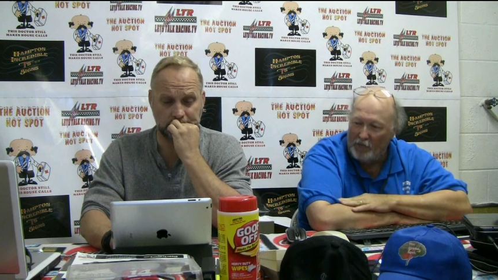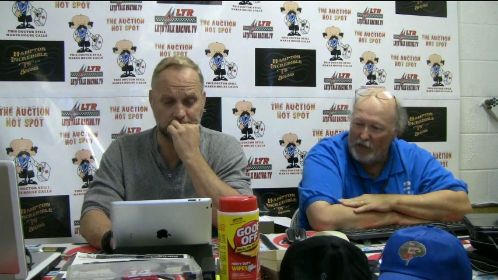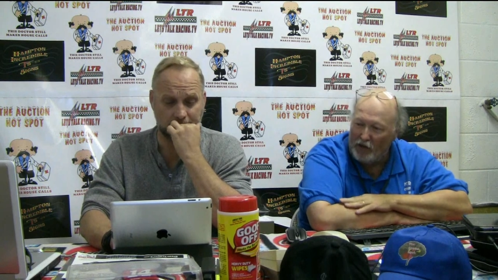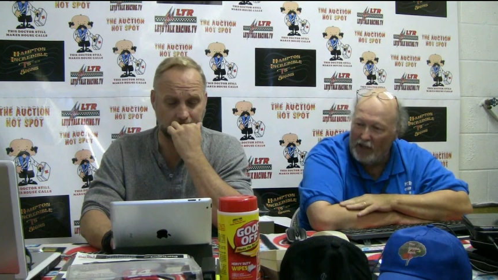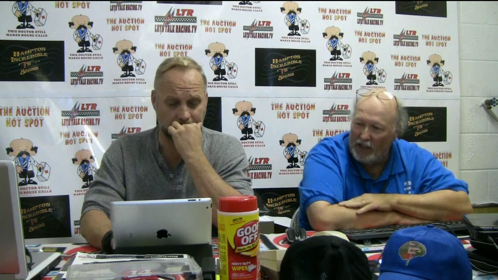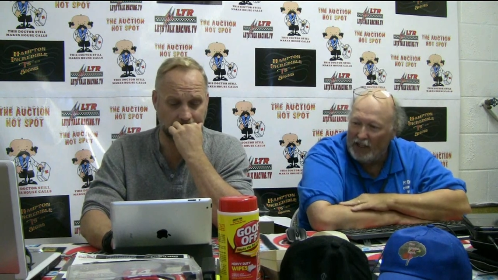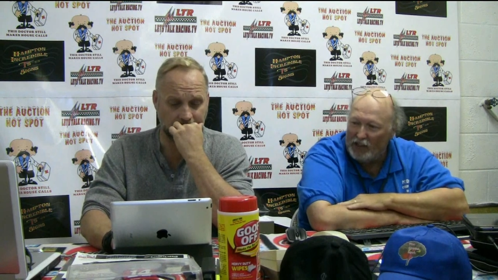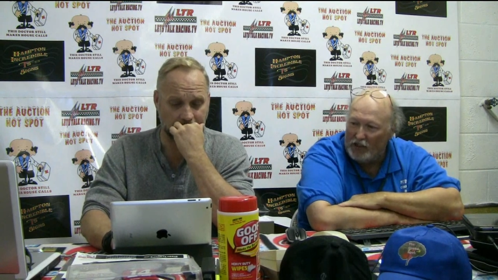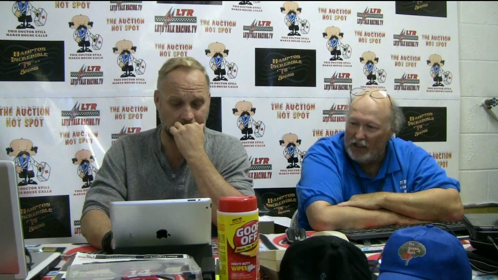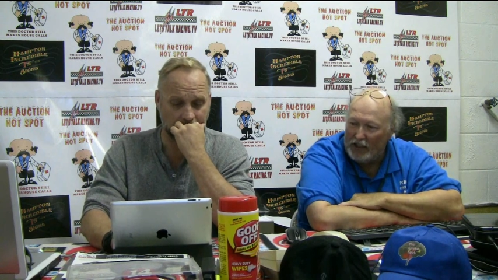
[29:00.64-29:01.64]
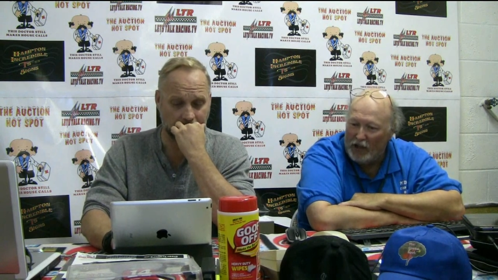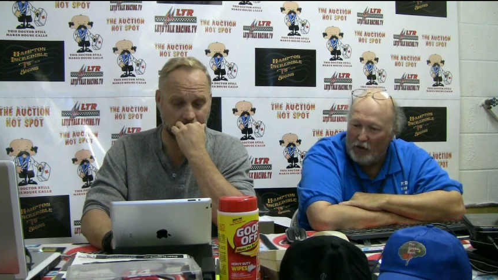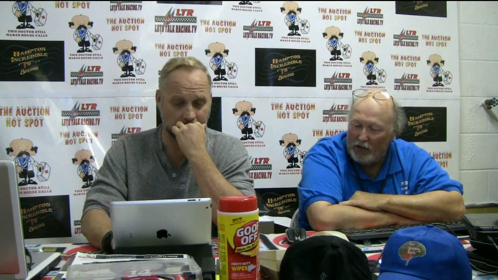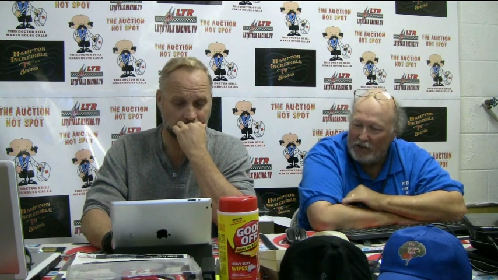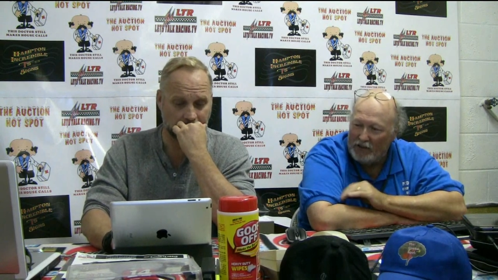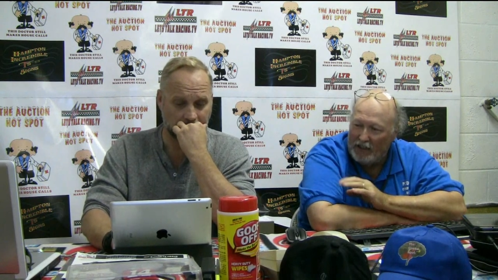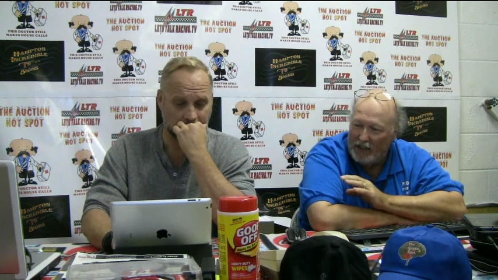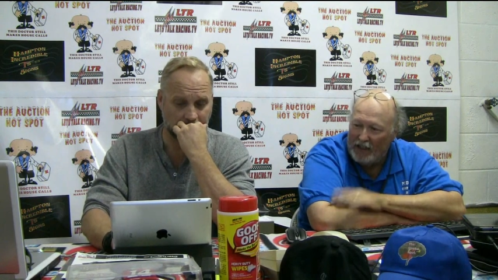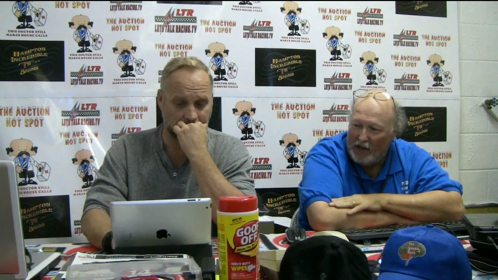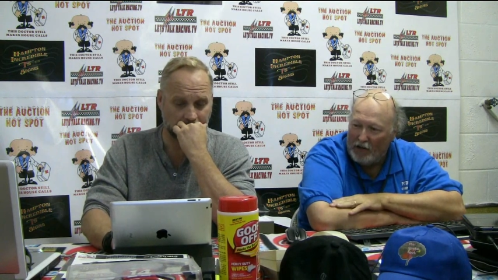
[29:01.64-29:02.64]
Speaker 1: me go ahead and let you get going, and
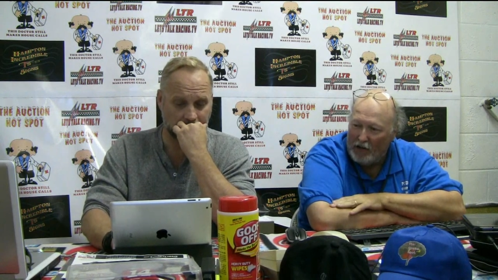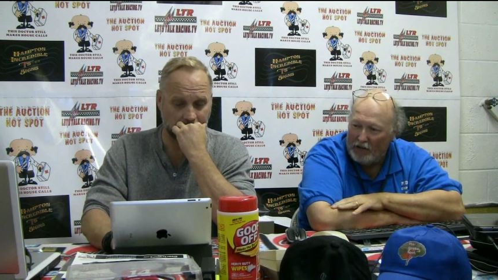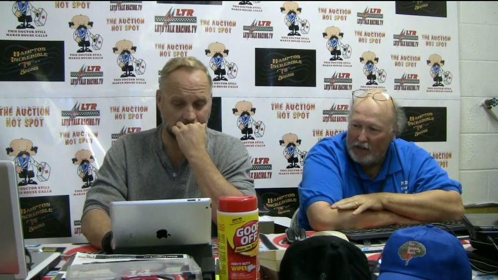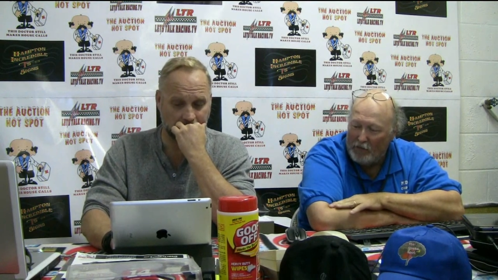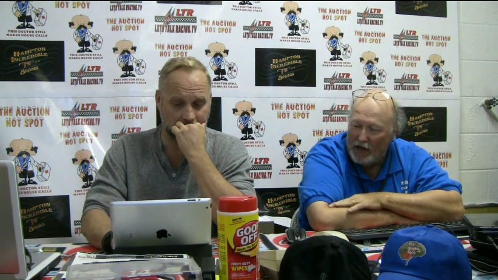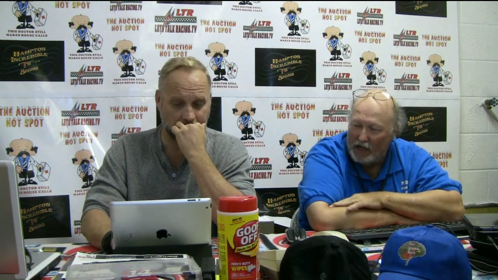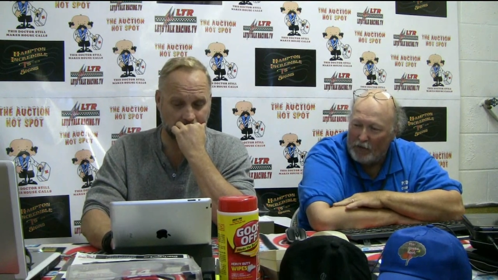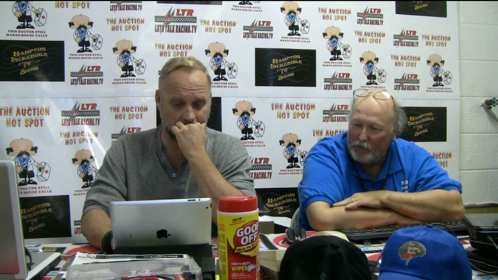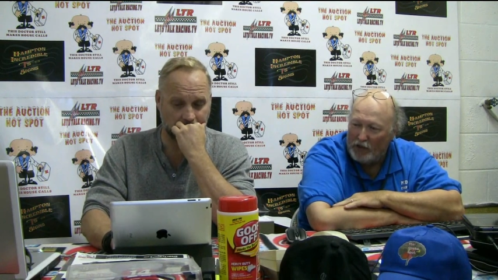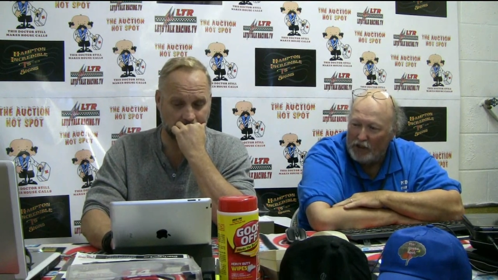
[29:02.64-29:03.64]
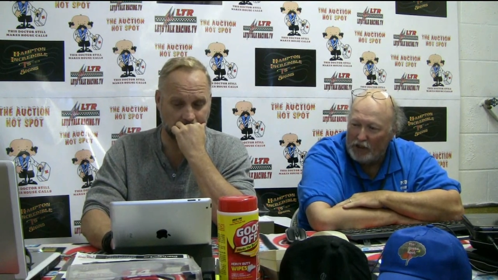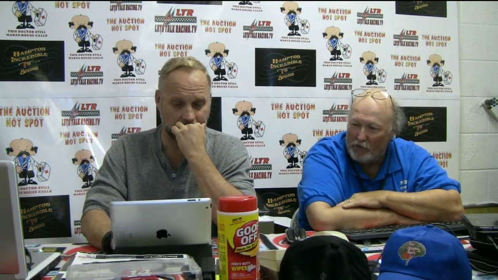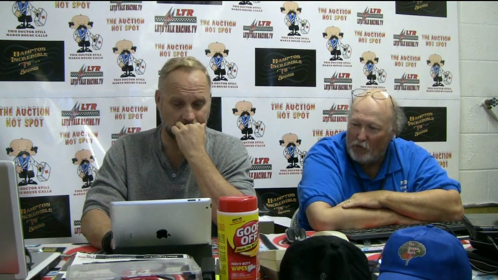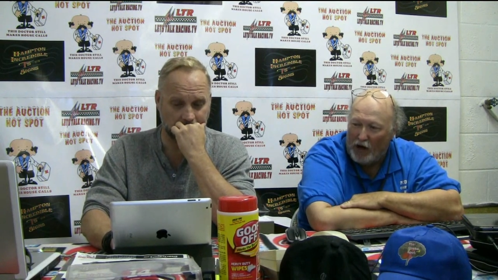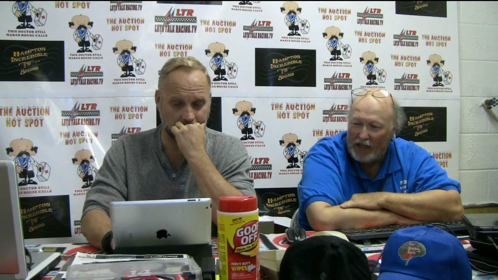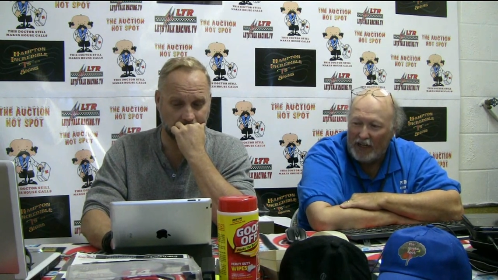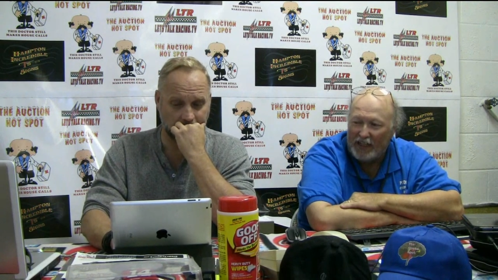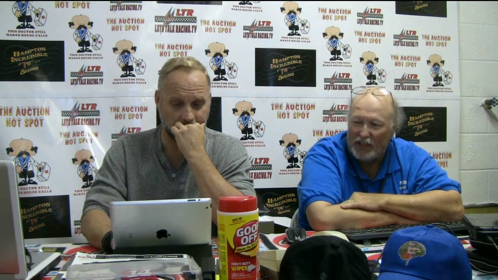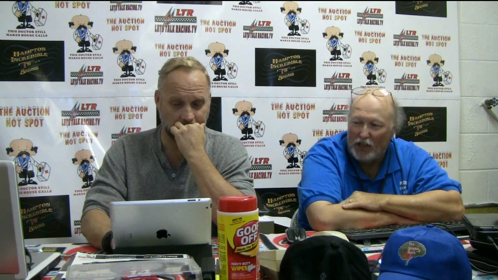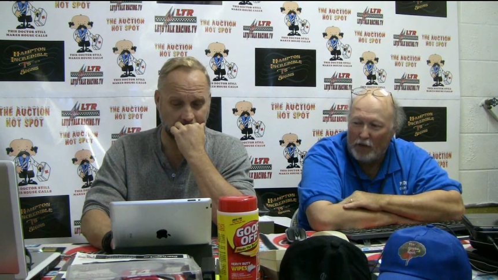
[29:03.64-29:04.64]
I'll, I'll get back up with you some more. I got to get
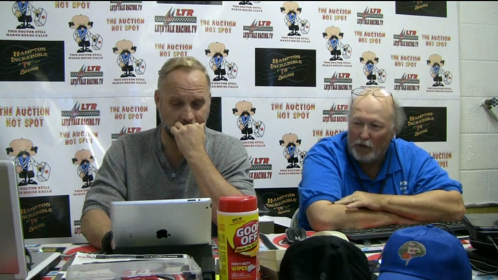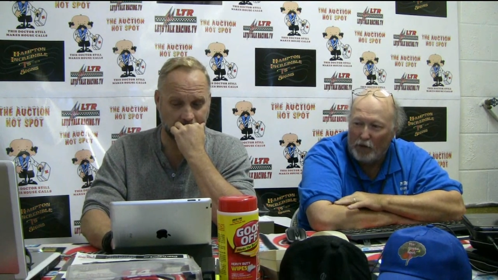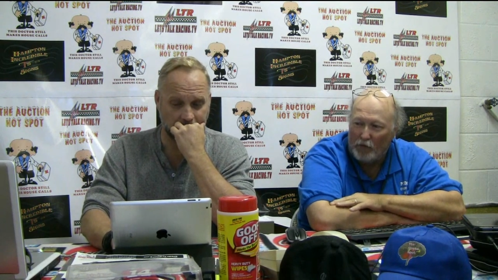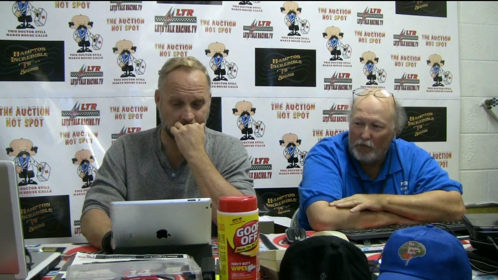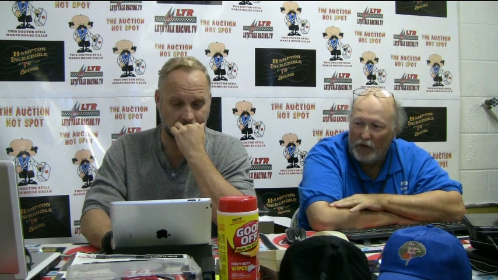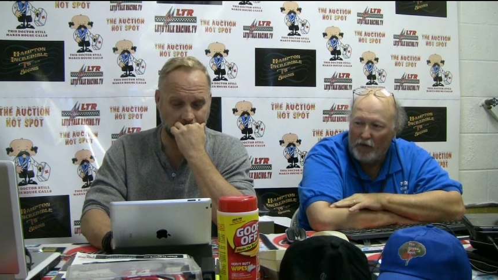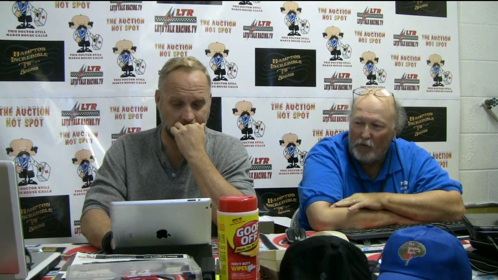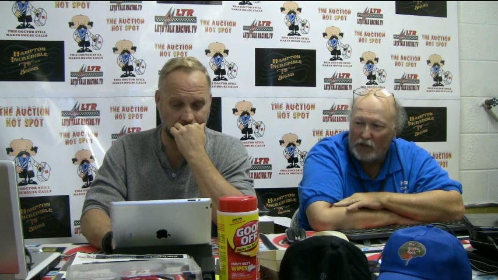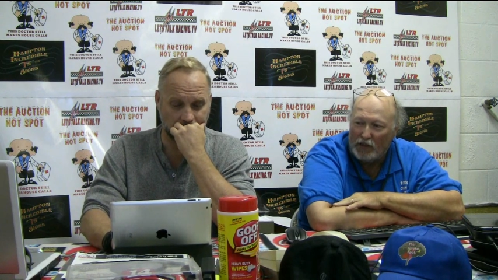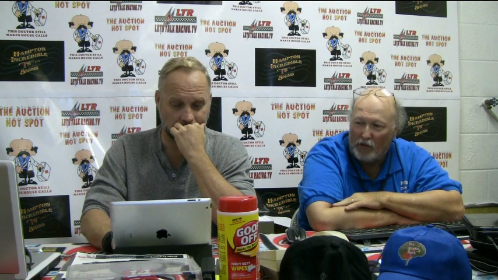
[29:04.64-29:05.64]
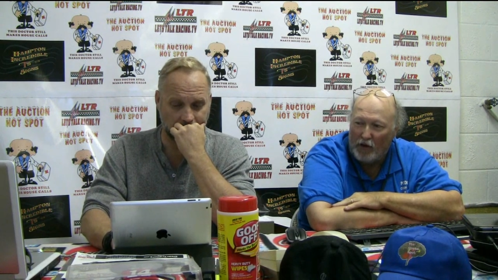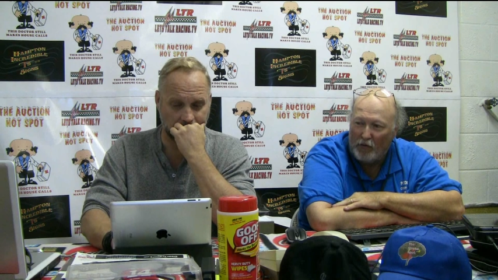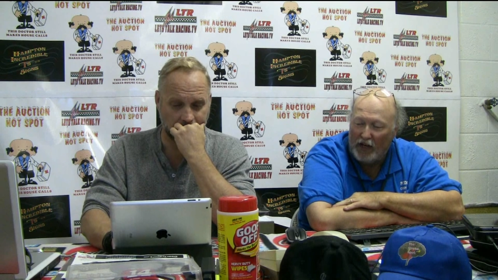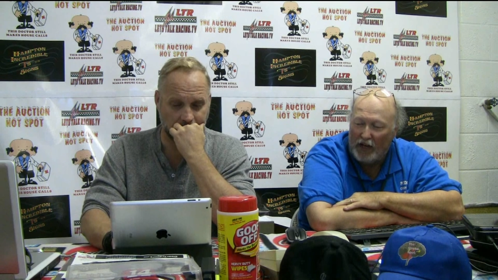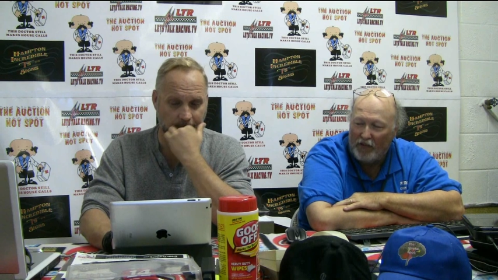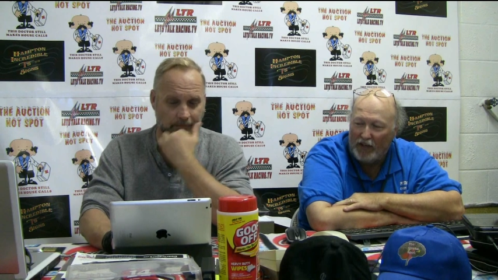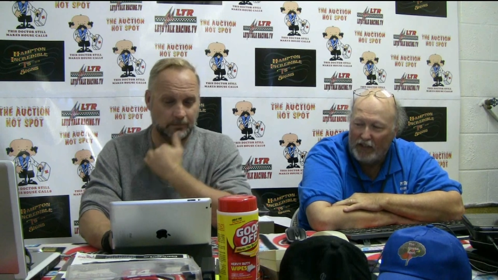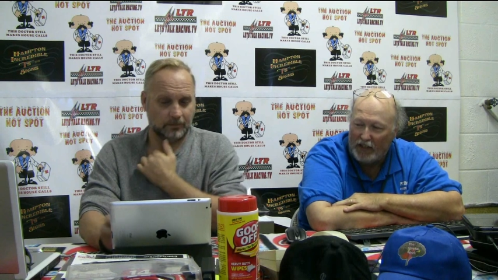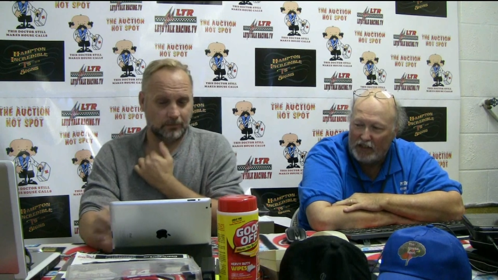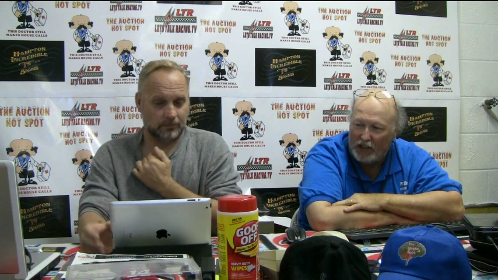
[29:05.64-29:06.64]
you up here. Every once in a while, we have a
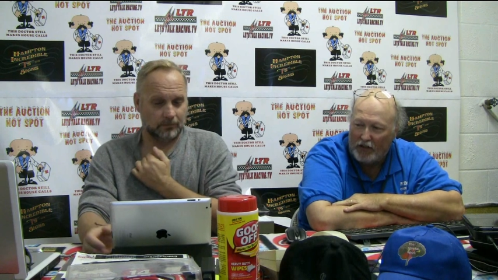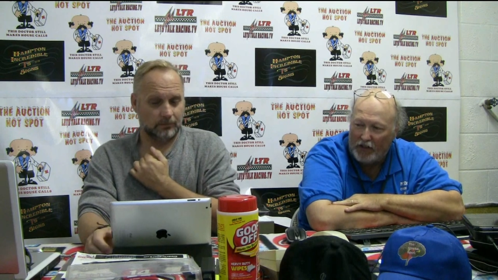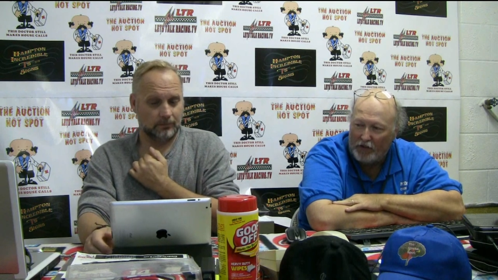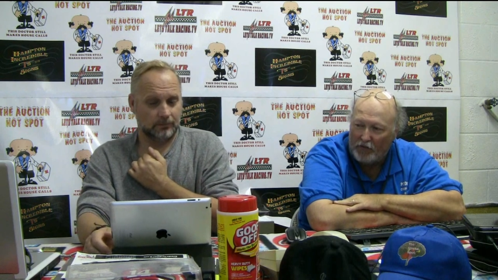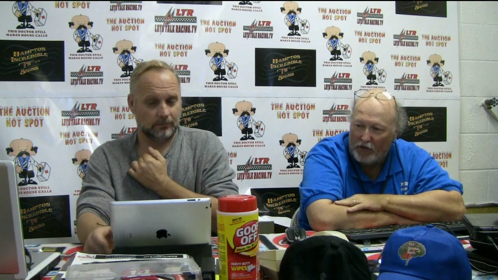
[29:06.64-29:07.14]
uh, charity